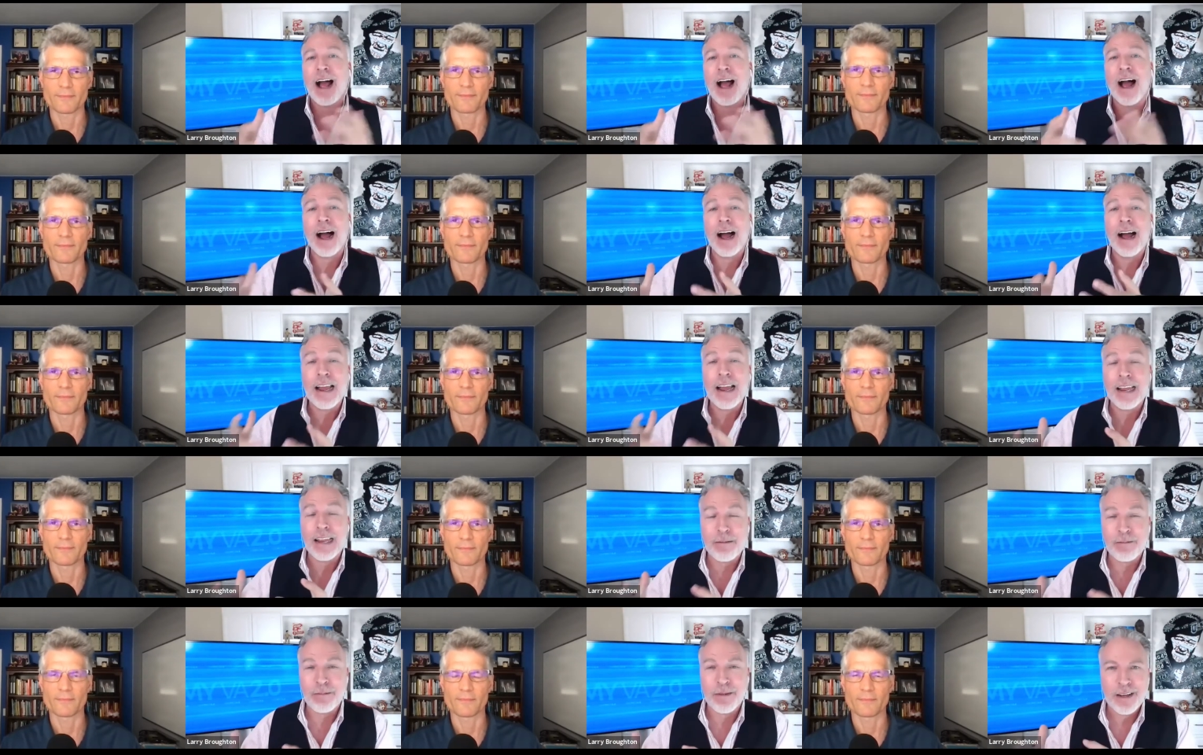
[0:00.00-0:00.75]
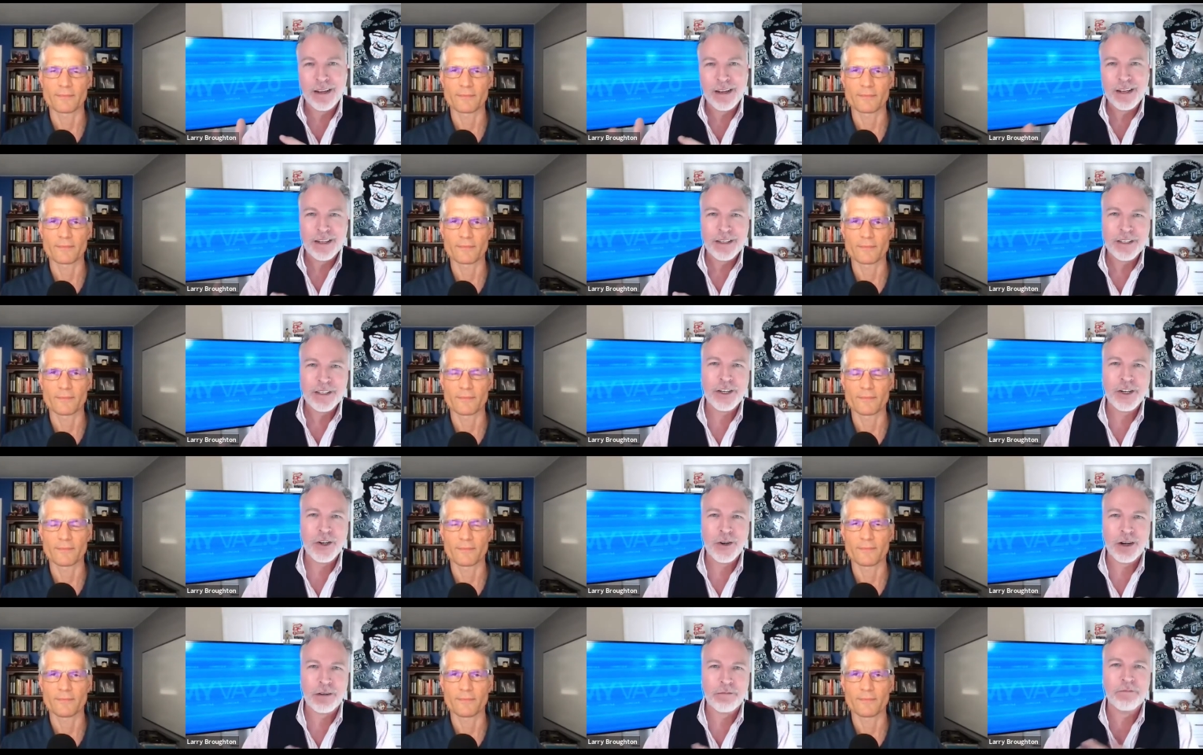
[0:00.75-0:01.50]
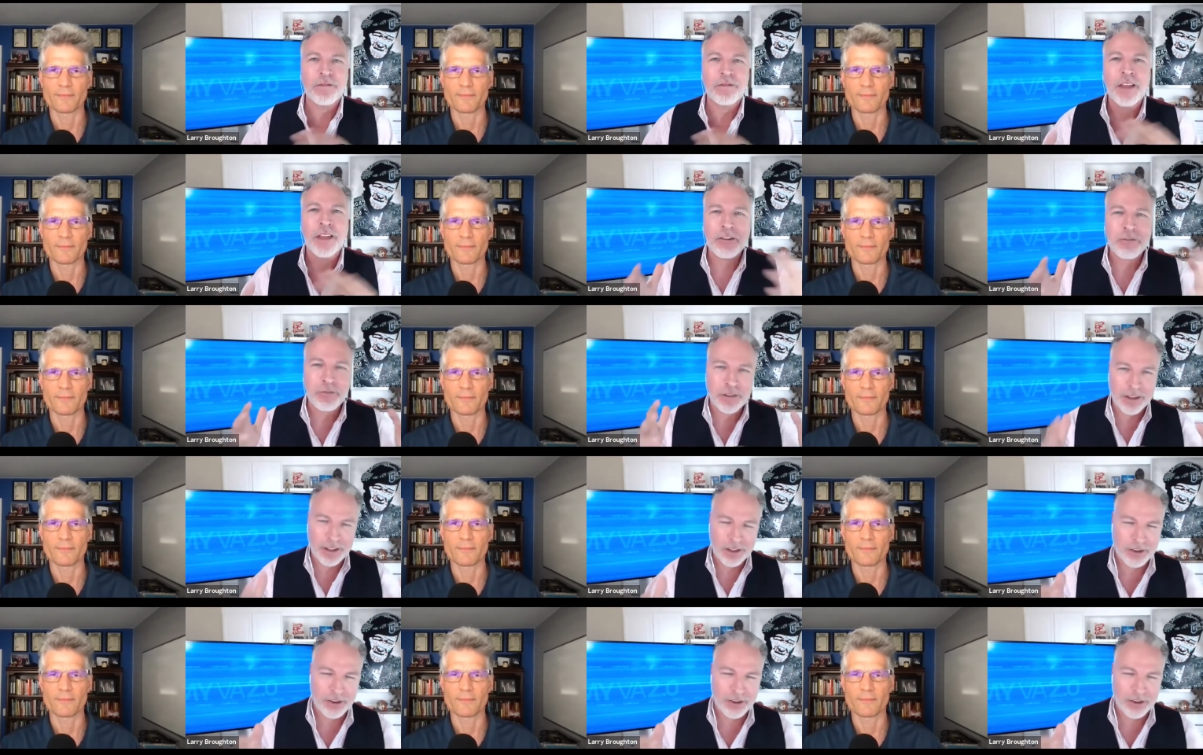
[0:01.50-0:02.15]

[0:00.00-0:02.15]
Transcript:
Speaker 1: time to do it. That's what this